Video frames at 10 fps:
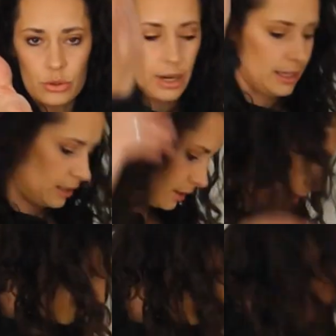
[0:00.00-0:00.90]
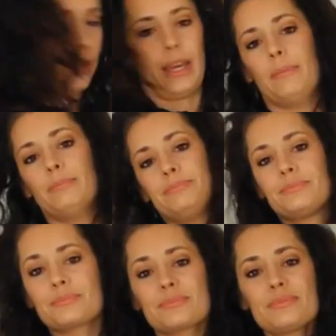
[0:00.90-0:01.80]
trainers. Okay.
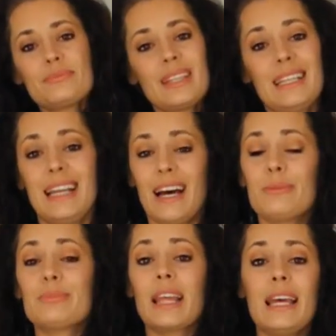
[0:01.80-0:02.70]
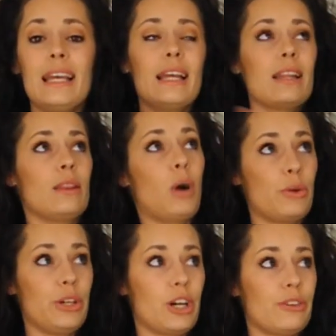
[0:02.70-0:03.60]
Now,
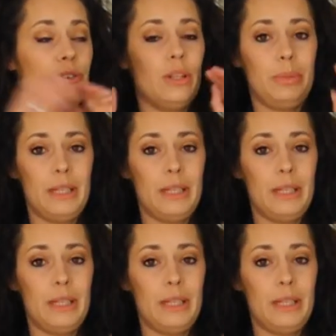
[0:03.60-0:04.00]
what we got for the